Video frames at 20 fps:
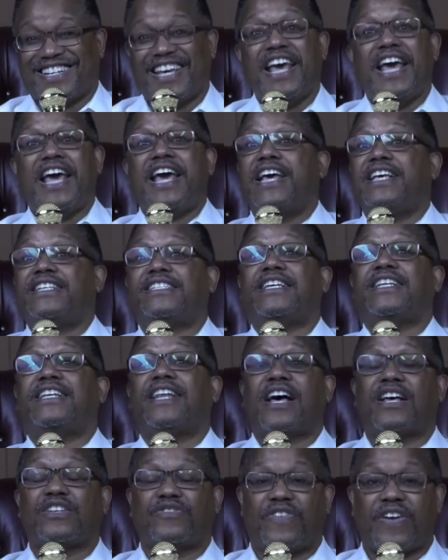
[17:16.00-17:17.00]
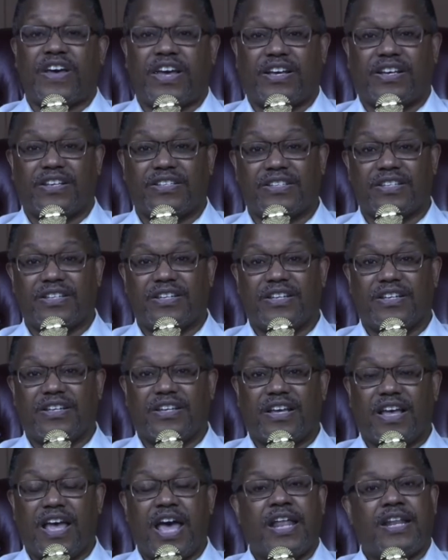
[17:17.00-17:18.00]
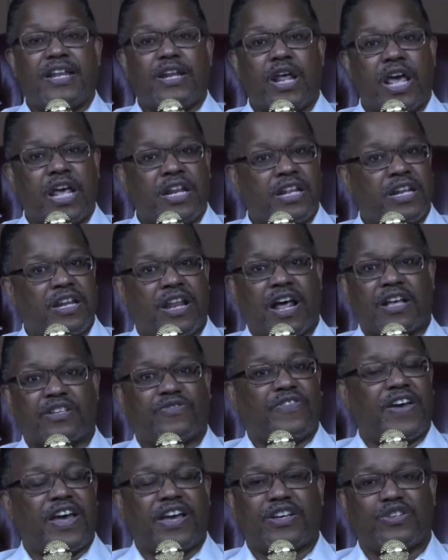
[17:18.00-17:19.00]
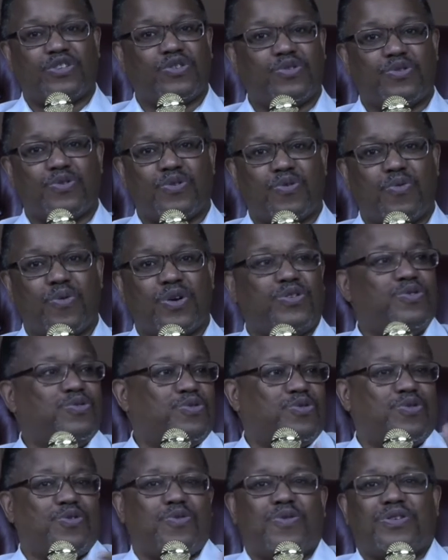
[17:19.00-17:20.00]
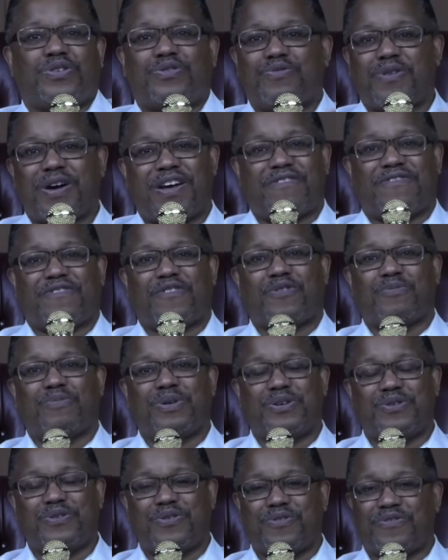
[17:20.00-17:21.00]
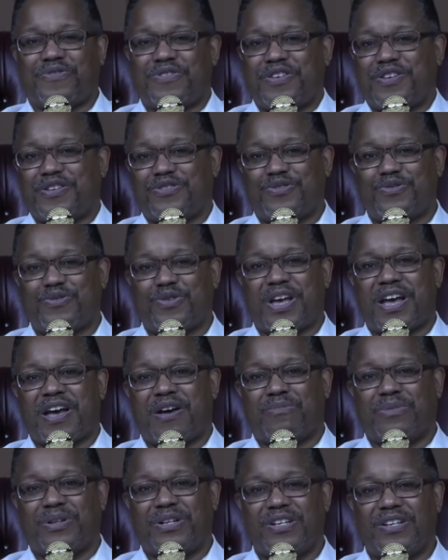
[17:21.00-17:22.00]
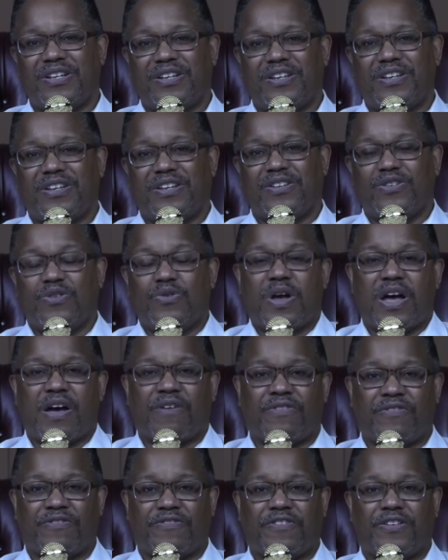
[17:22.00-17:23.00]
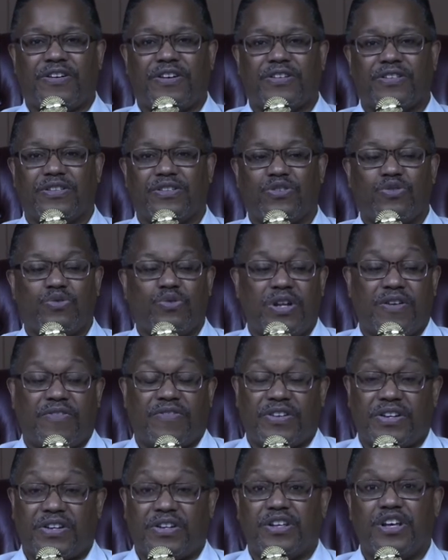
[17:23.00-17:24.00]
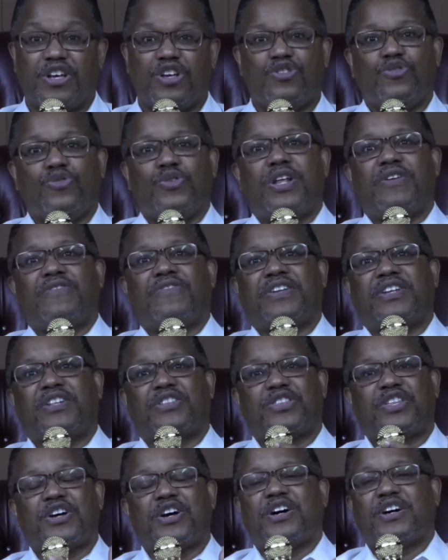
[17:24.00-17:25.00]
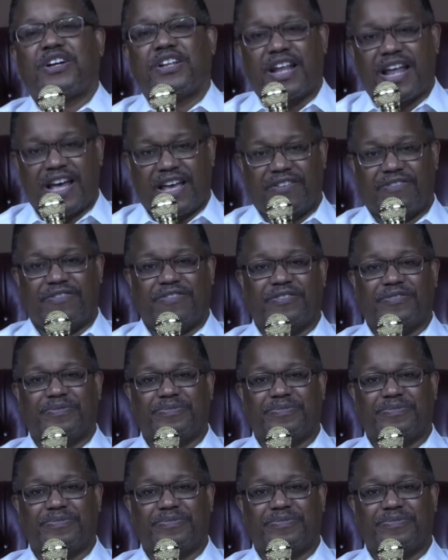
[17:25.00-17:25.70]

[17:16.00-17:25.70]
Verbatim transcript: City. He's in Las Vegas. And and in Las Vegas, you doing what? You doing what the white folk been doing for years? You mm-hmm. gamble. You having fun. You living the you living the thug life.